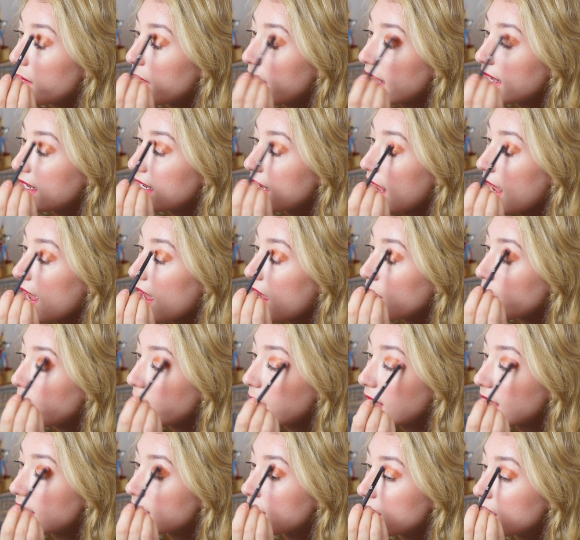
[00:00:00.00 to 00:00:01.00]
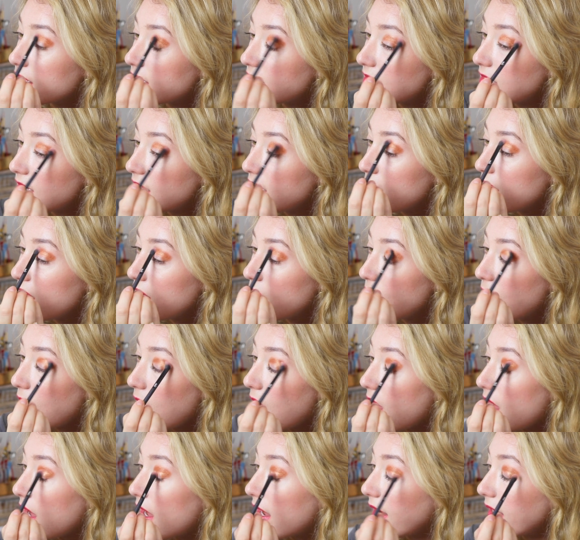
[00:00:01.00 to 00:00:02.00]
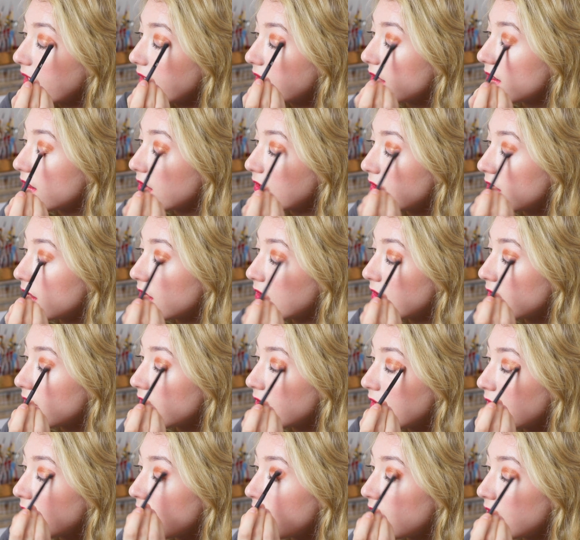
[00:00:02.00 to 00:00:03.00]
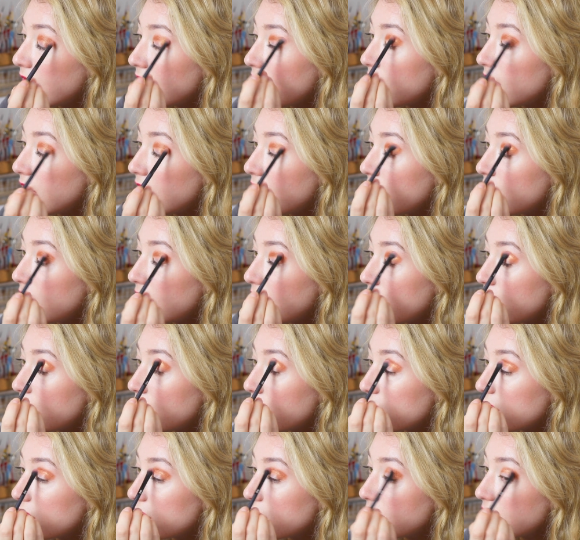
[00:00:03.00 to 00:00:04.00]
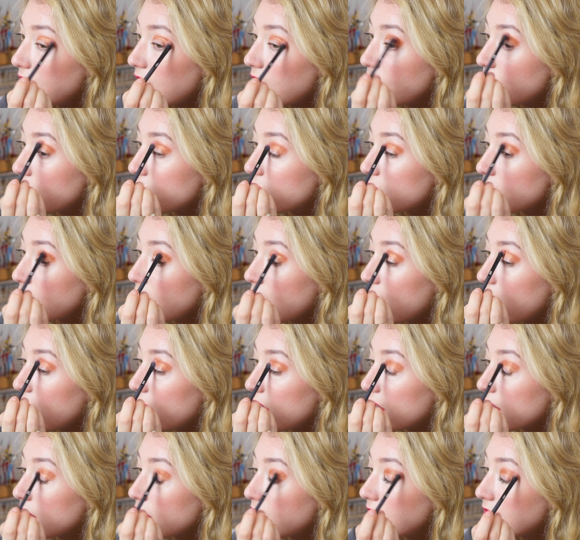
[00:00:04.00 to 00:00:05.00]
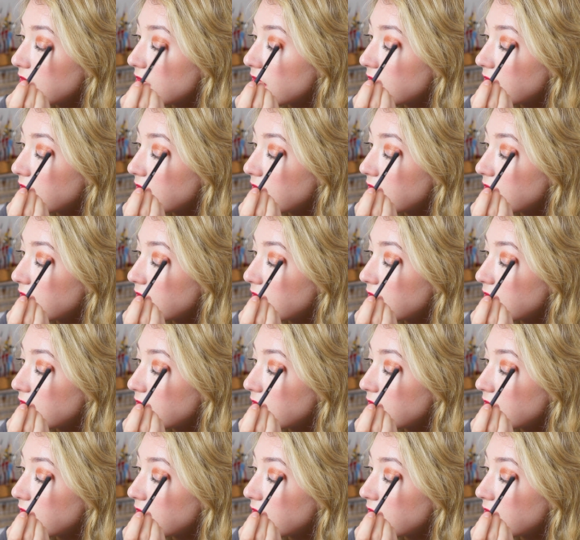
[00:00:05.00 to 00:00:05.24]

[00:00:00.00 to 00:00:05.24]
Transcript: blend it out because it did go on so strong.